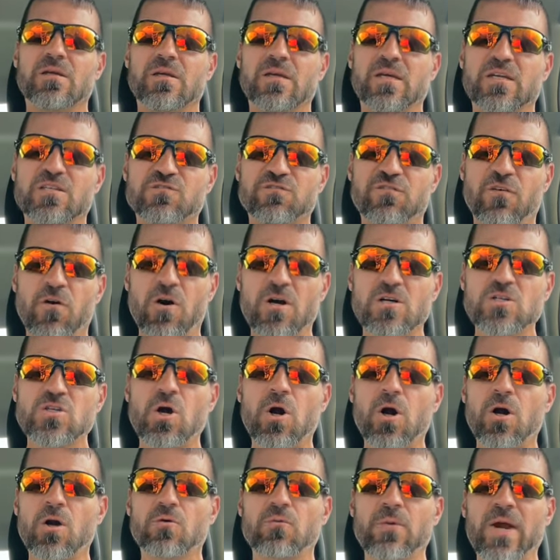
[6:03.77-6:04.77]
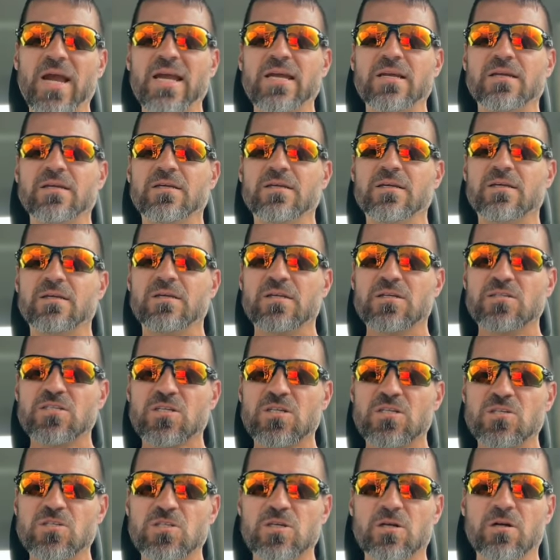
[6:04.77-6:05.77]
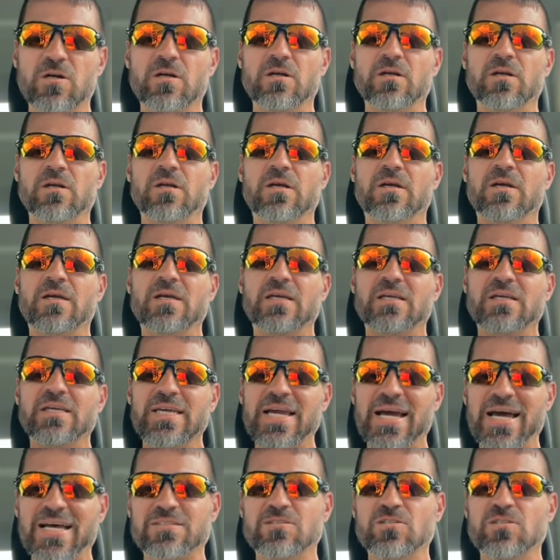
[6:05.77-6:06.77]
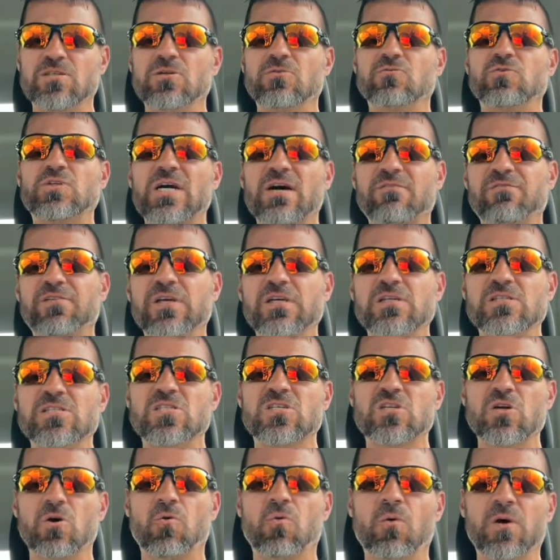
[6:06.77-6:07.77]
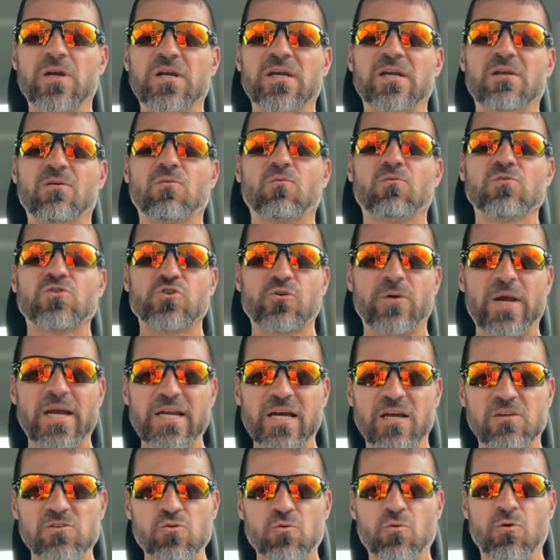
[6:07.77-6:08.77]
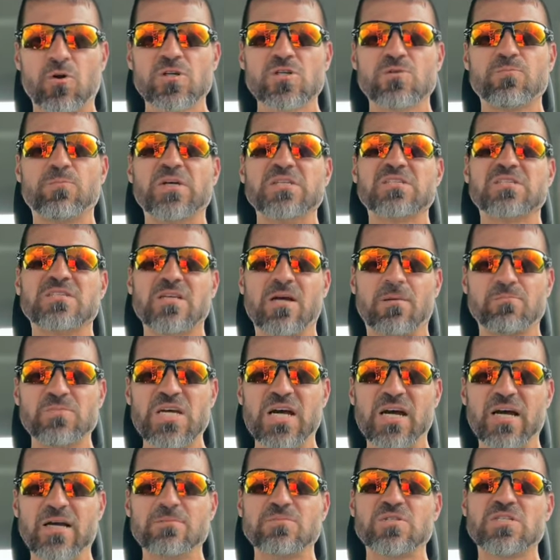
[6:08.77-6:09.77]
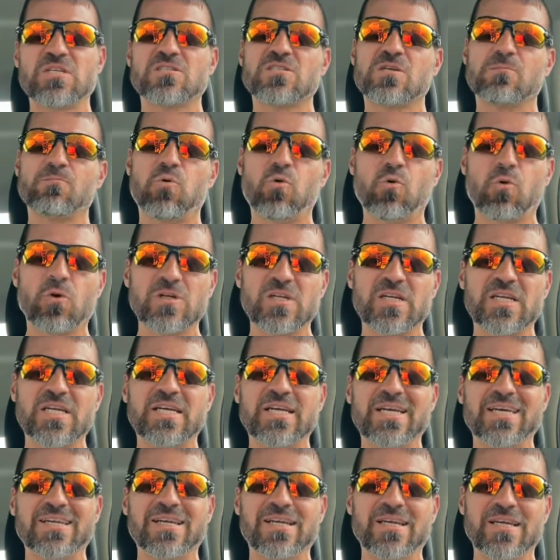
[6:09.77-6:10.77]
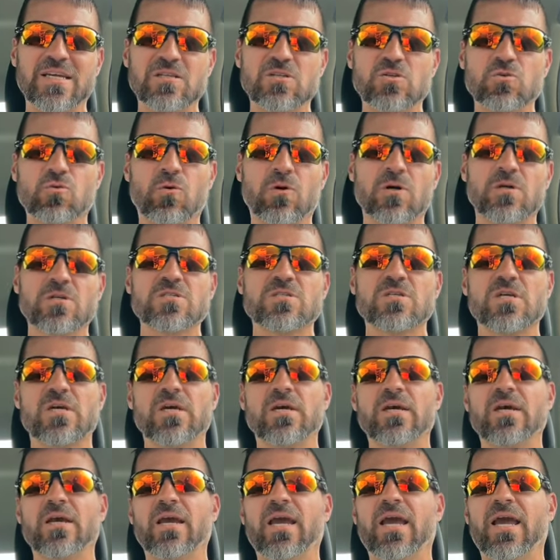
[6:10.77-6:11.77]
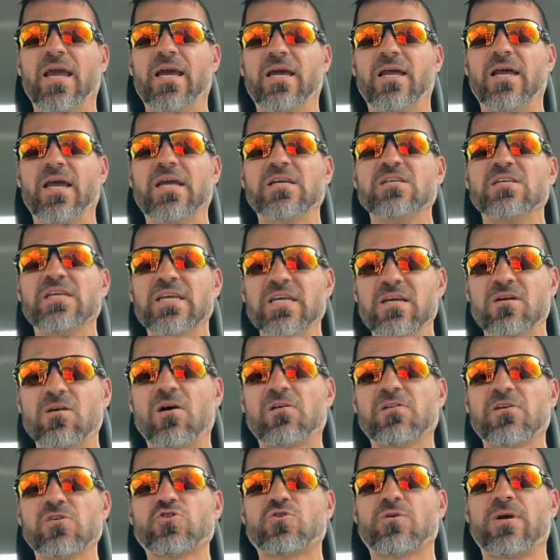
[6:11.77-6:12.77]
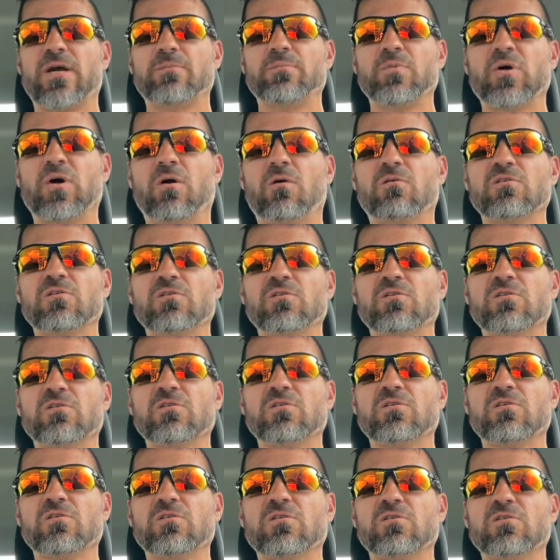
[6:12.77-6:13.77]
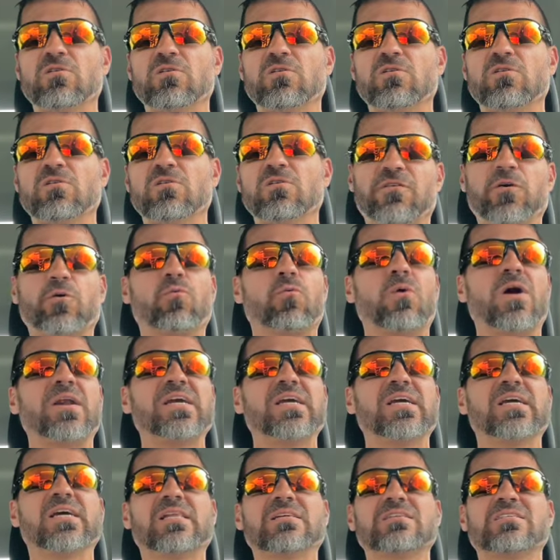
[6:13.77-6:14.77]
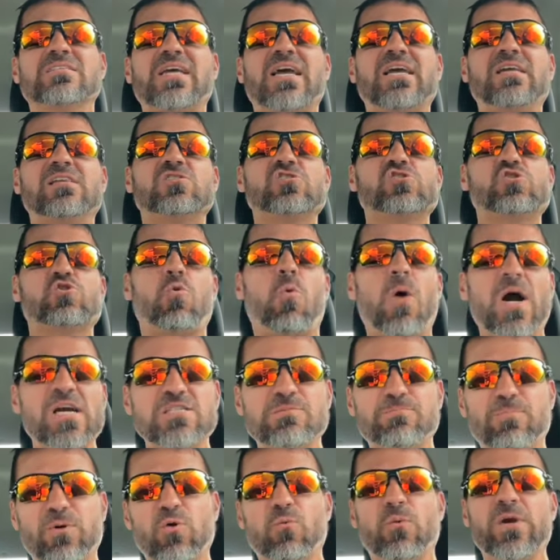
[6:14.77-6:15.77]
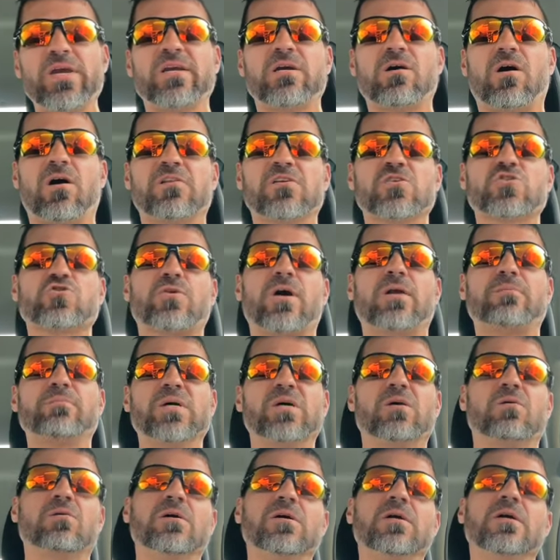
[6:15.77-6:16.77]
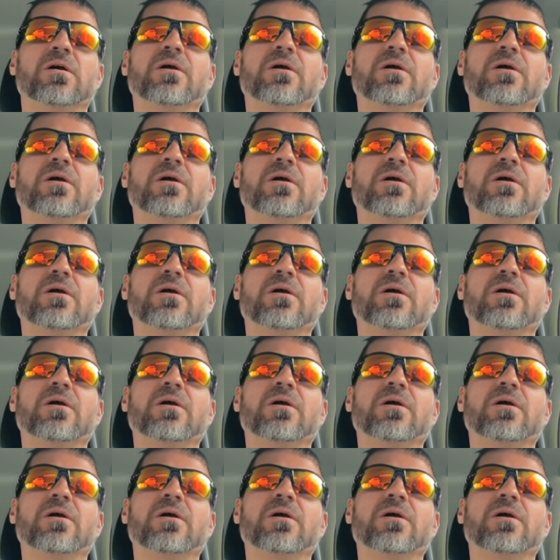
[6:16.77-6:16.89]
As far as heart rate is concerned, yes, you definitely still want to train outdoors, but sometimes it's important to get indoors and, and get on the treadmill. Do spend, if you're running, say, twice per week on the treadmill,